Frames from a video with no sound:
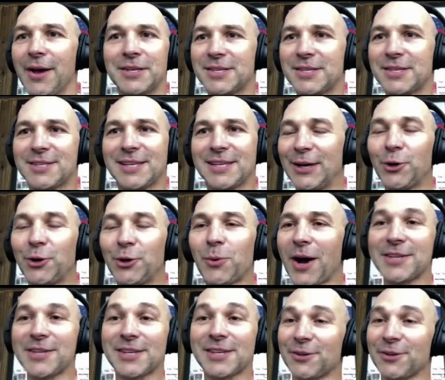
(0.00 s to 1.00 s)
skill
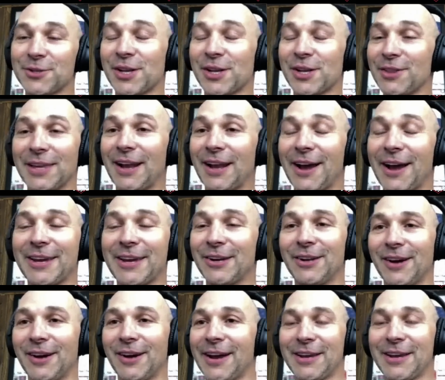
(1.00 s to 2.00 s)
wise, there was nothing I
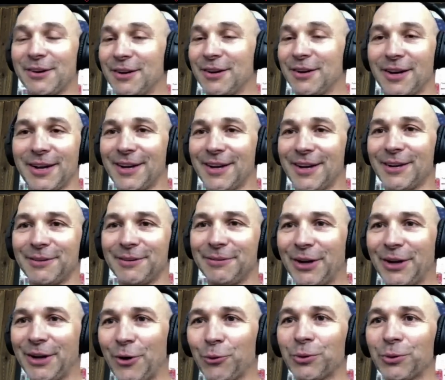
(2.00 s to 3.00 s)
could
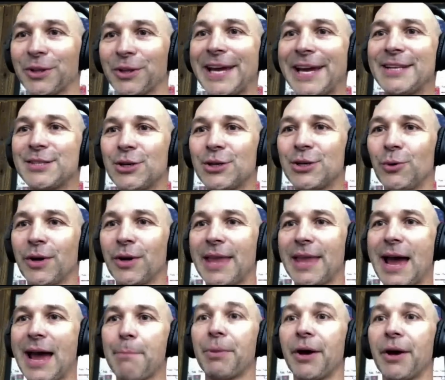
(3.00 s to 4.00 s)
relate to on
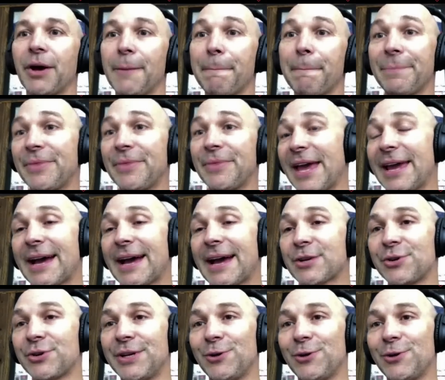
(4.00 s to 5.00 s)
that. But they
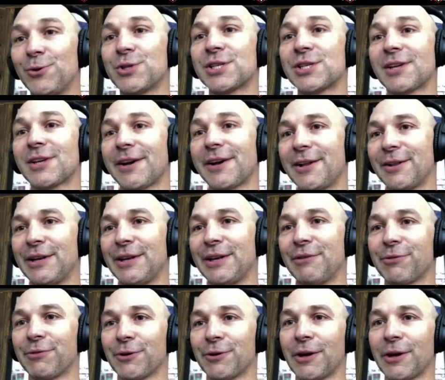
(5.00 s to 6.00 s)
actually use
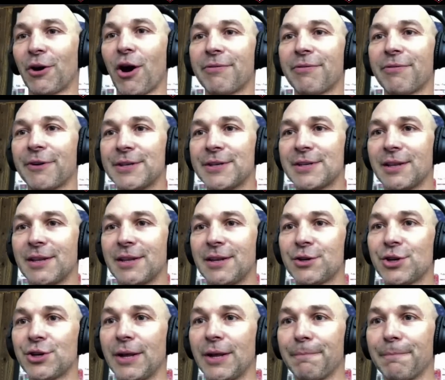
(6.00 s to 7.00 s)
cycling for their off ice
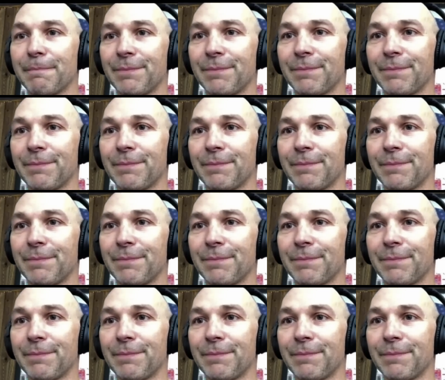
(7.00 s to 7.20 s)
conditioning,